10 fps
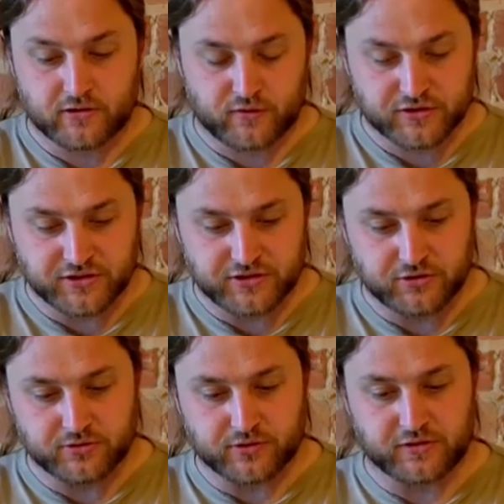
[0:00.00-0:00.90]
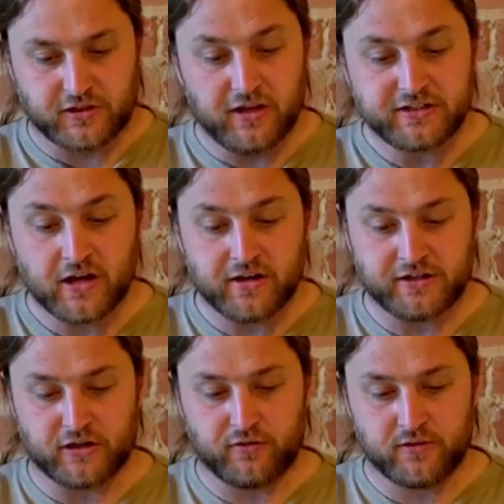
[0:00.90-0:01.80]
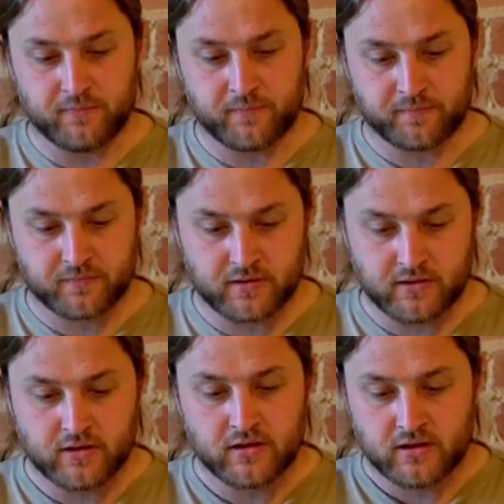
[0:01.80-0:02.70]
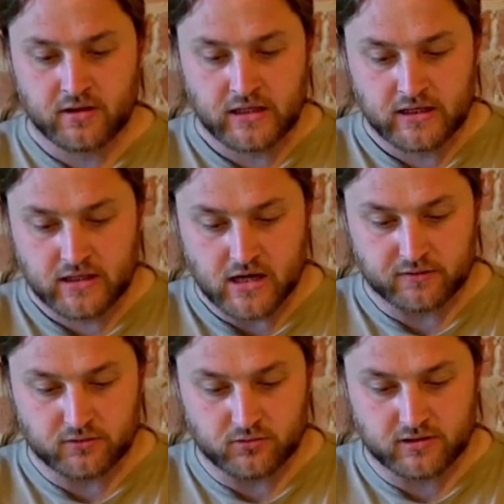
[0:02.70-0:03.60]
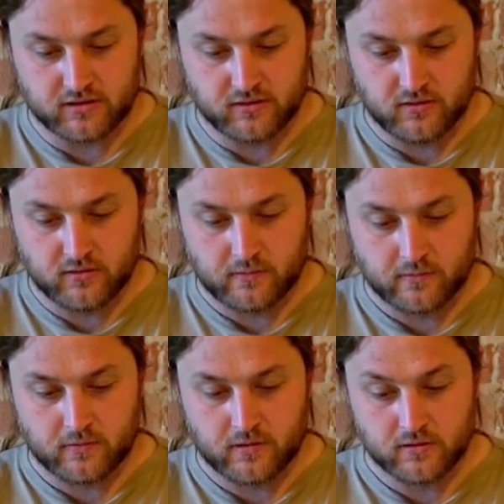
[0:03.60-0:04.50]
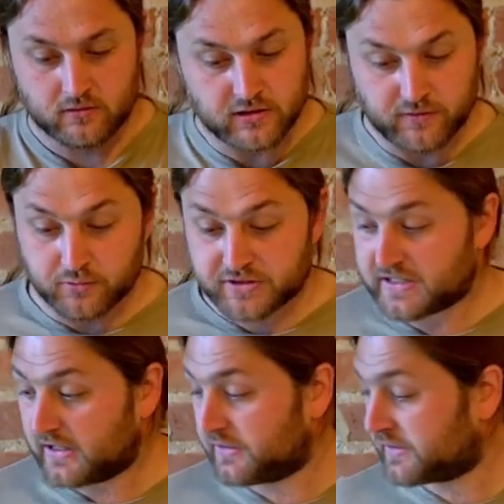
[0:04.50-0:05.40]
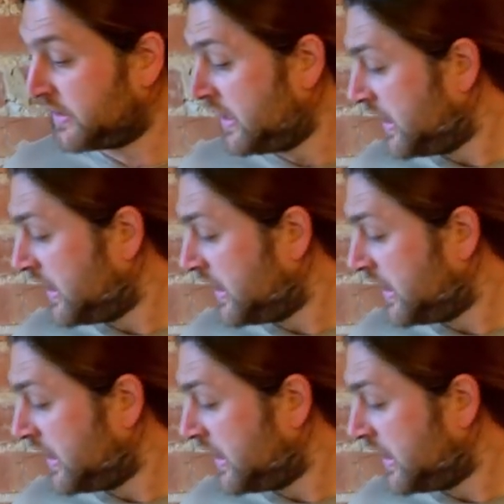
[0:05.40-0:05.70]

the first thing to do is obviously turn it over, have a little, see if it will stay on its own,